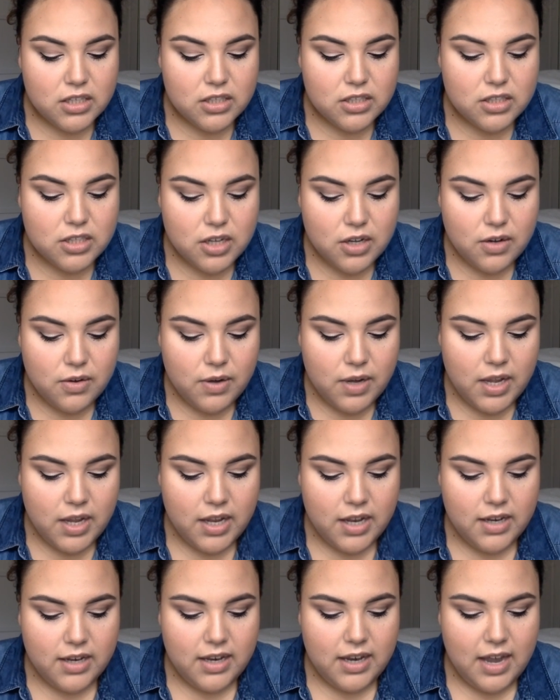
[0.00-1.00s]
So
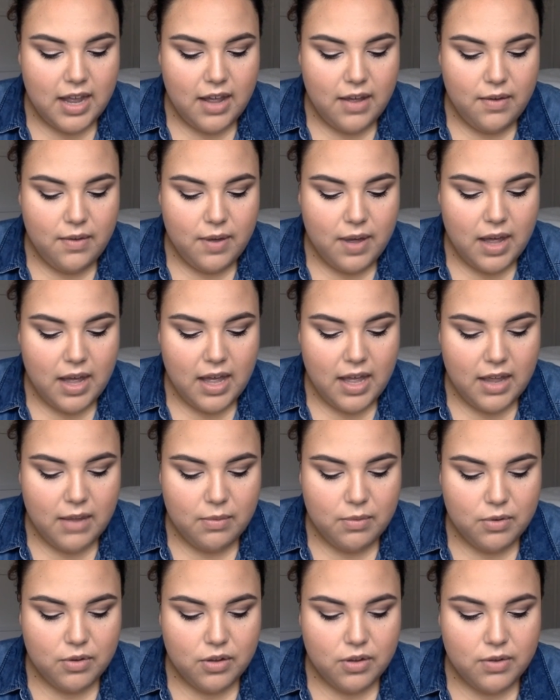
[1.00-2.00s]
now I
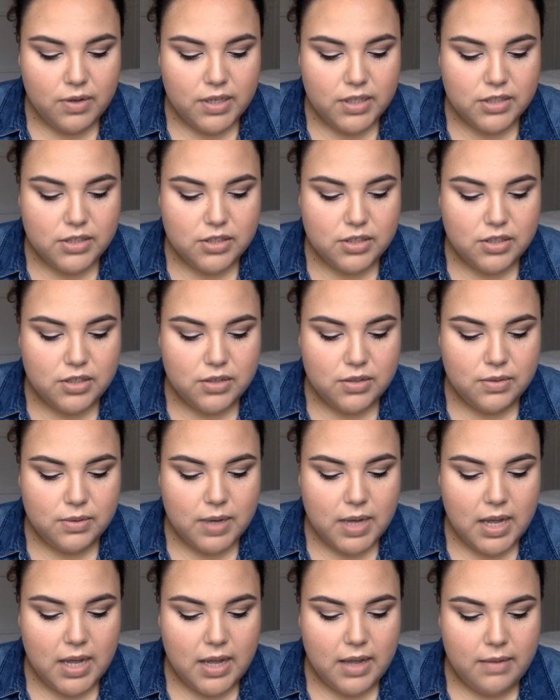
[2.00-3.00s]
will go into
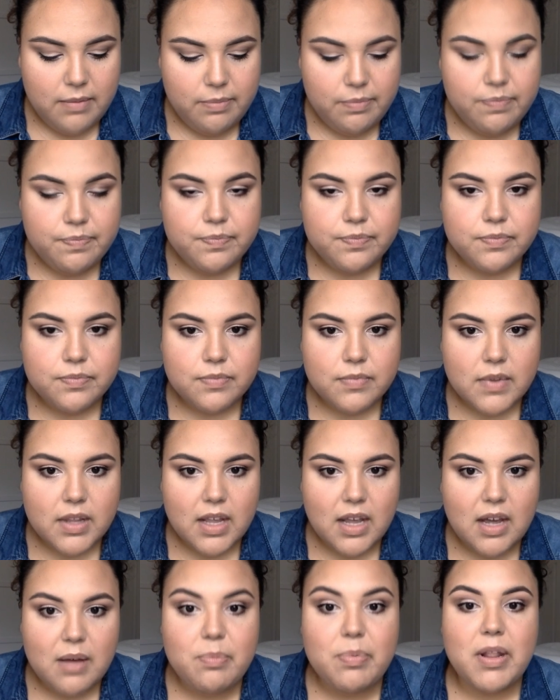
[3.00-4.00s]

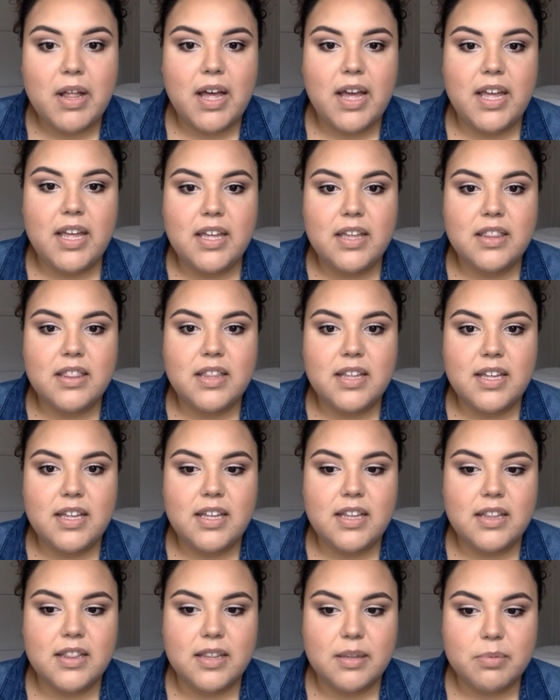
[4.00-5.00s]
applying
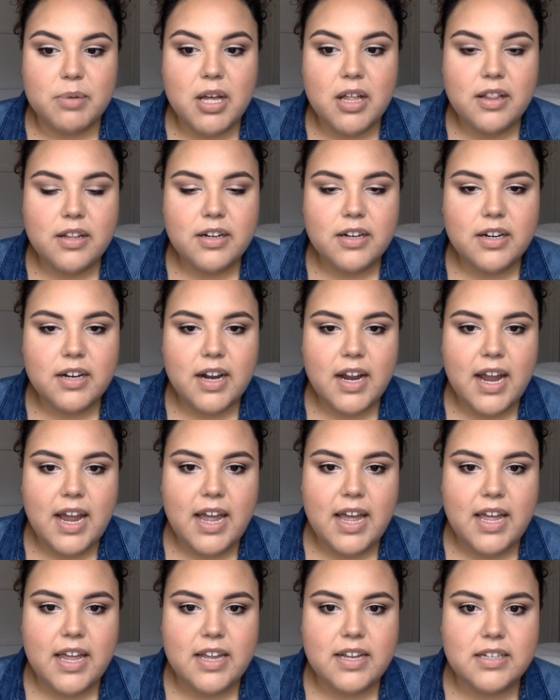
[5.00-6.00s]
the lip color,
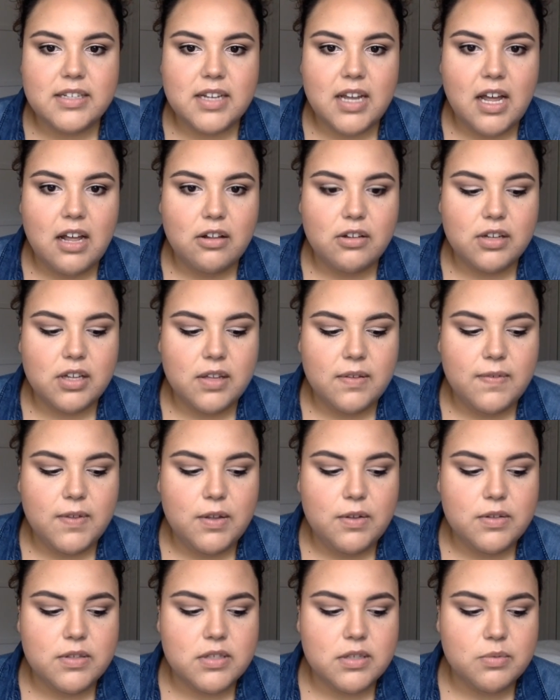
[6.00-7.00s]
and I'll give
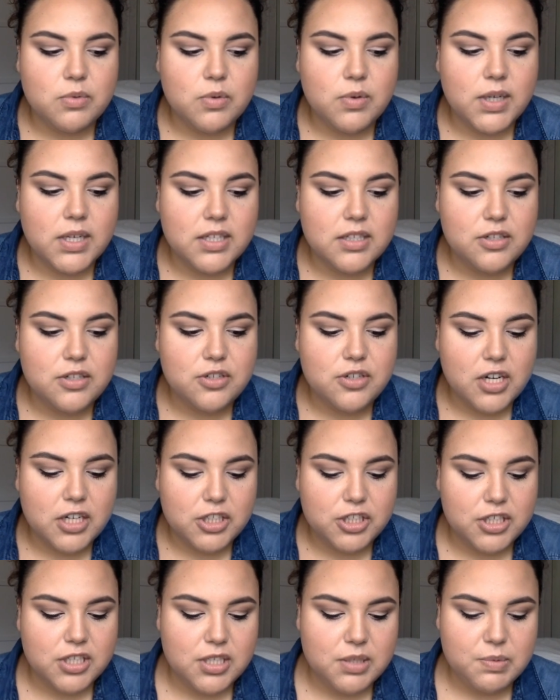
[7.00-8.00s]
you some quick
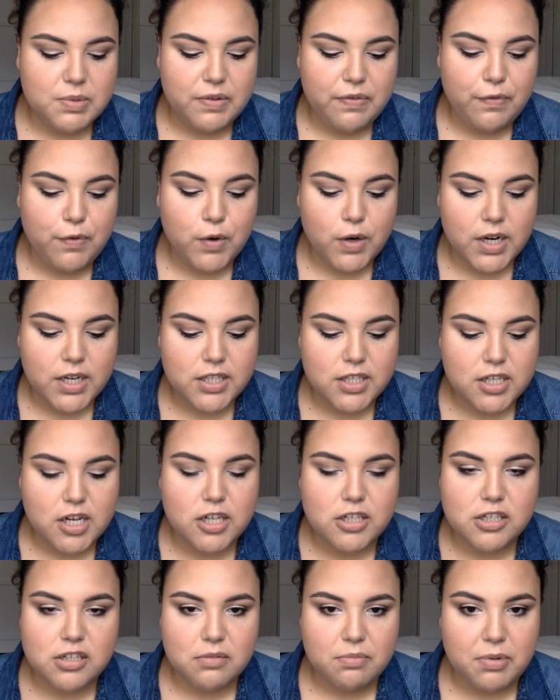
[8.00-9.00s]
instructions before I
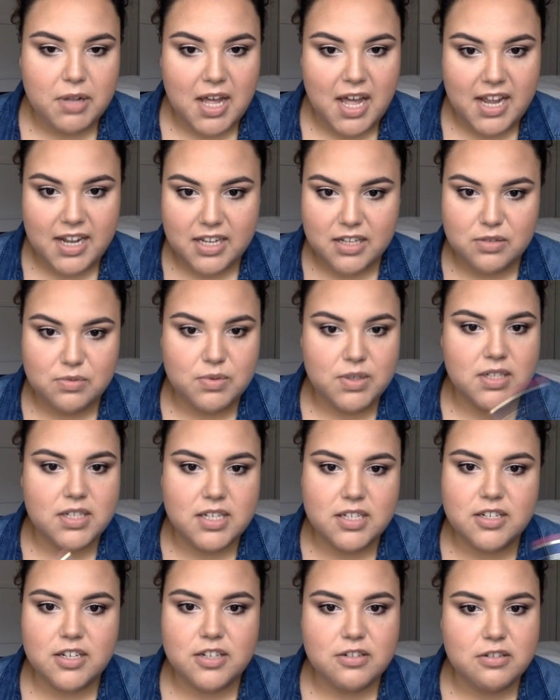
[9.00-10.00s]
start to apply, because once I
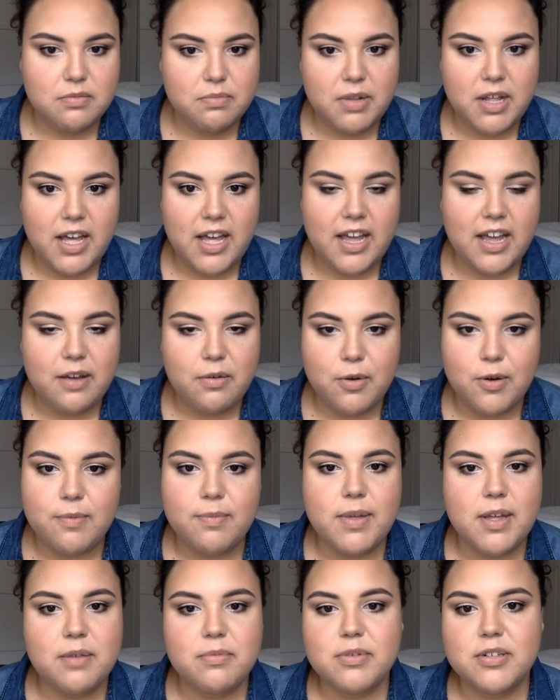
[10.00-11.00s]
start to apply, I won't
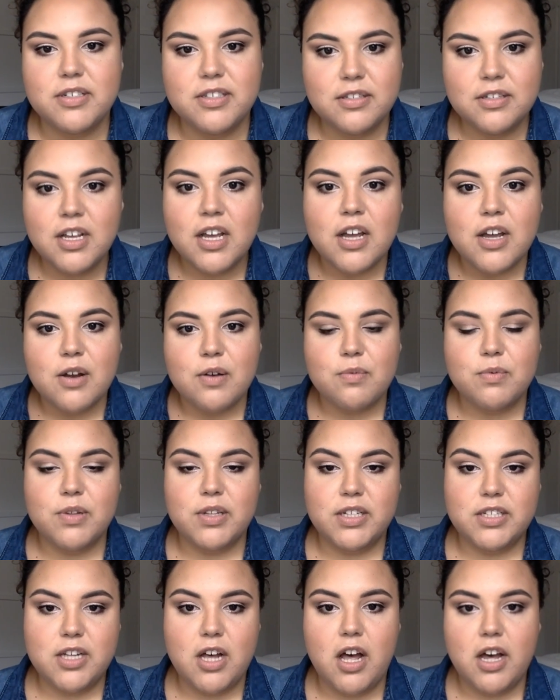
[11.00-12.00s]
be able to
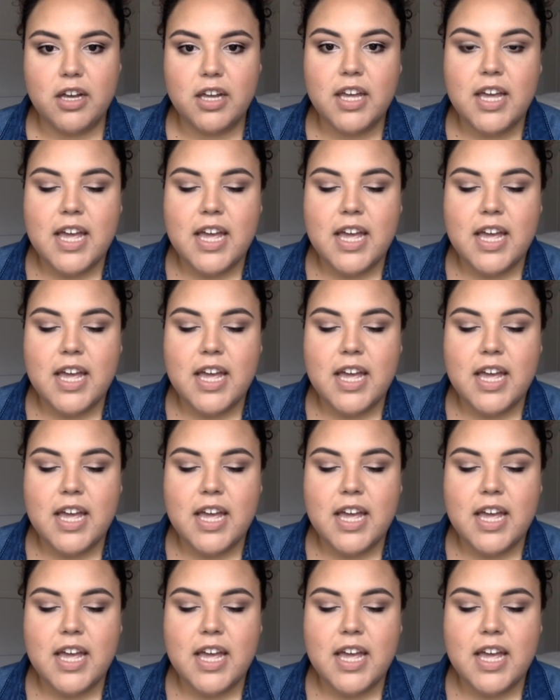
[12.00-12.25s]
really talk.